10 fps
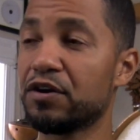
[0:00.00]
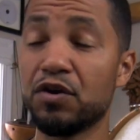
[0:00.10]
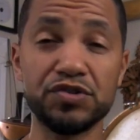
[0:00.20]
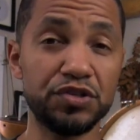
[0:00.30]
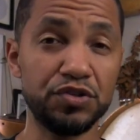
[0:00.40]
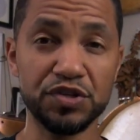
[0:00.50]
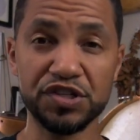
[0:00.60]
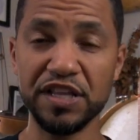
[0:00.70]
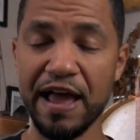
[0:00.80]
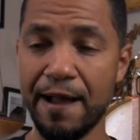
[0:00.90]
closer to a
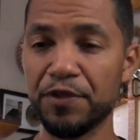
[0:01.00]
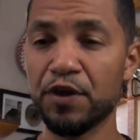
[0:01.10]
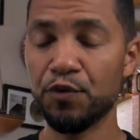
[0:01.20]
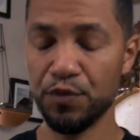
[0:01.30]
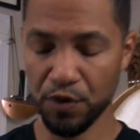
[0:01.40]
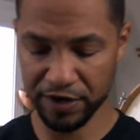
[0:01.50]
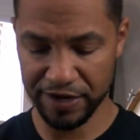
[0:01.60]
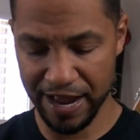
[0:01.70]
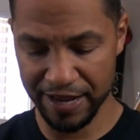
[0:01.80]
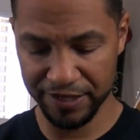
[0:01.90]
slap. We want a
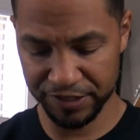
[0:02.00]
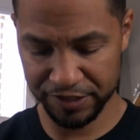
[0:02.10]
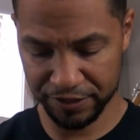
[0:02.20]
nice,